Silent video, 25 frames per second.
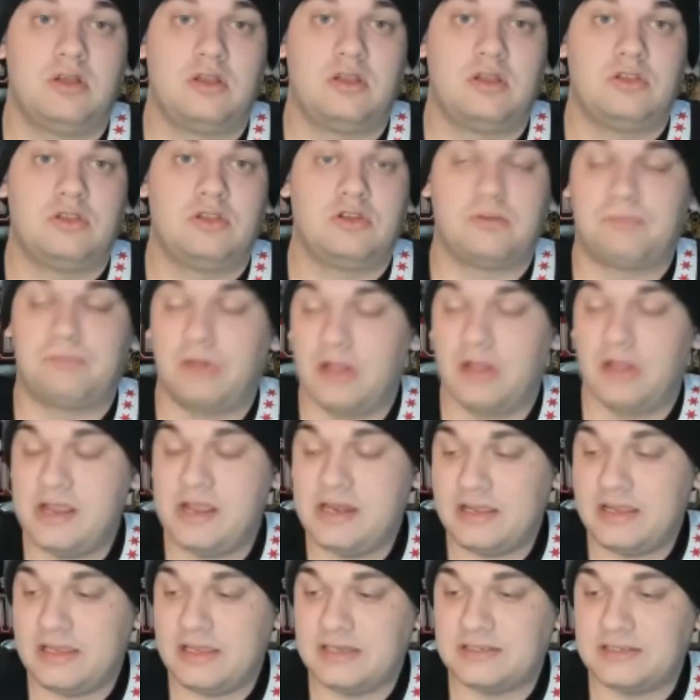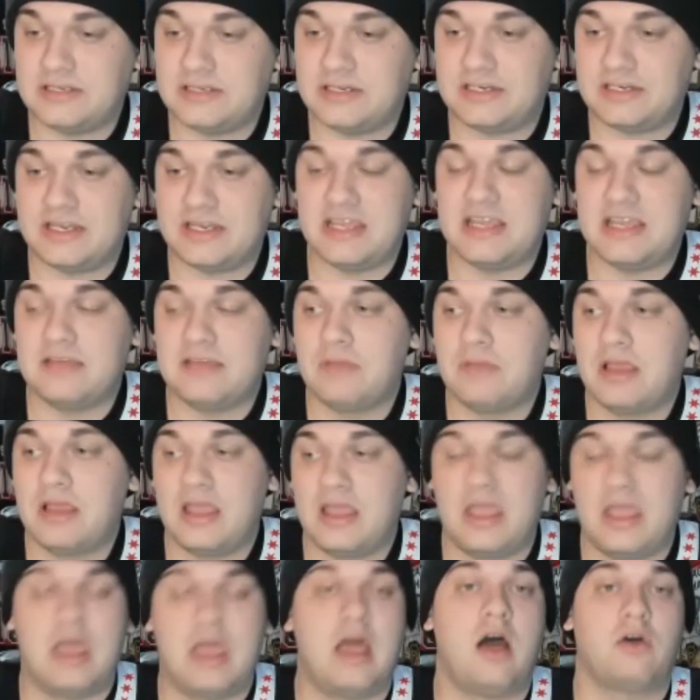You're playing against a team,
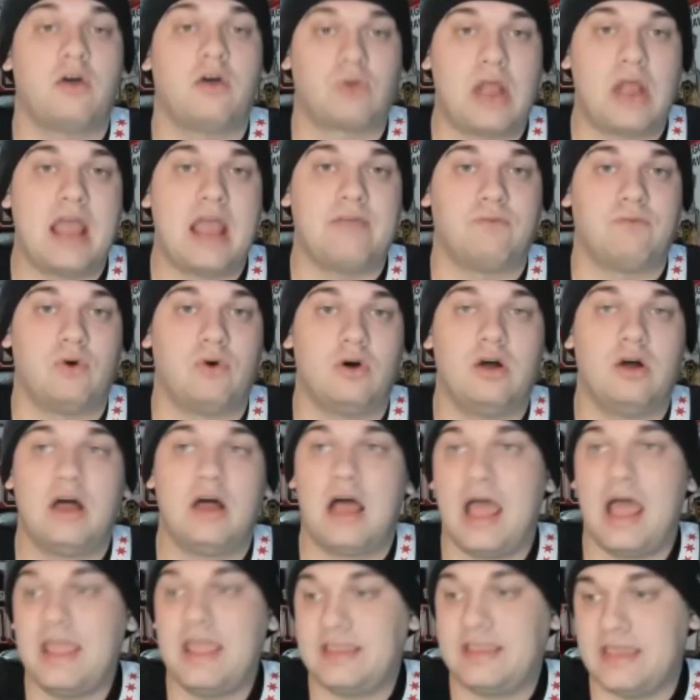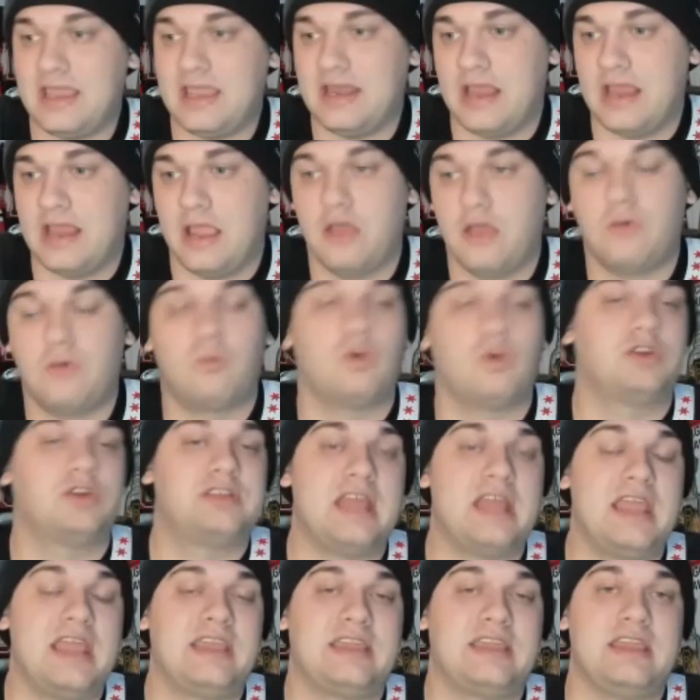a rival. I get it. We're
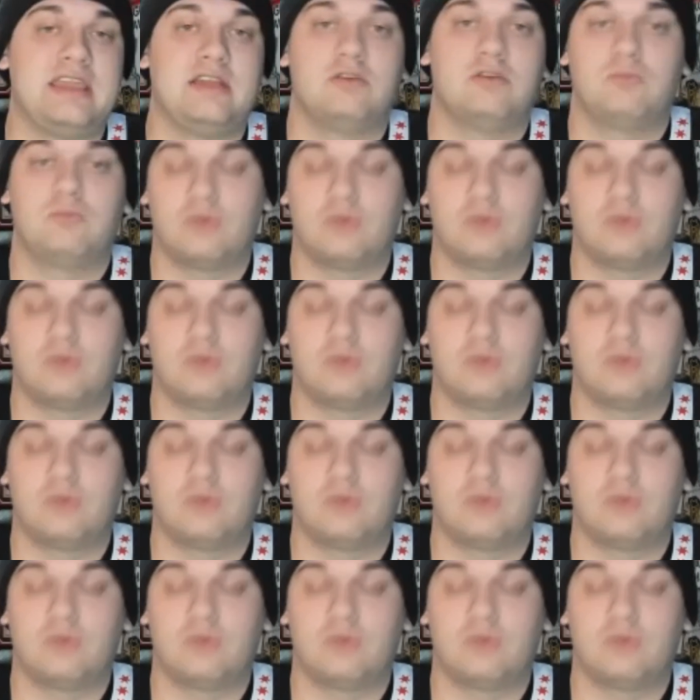tanking.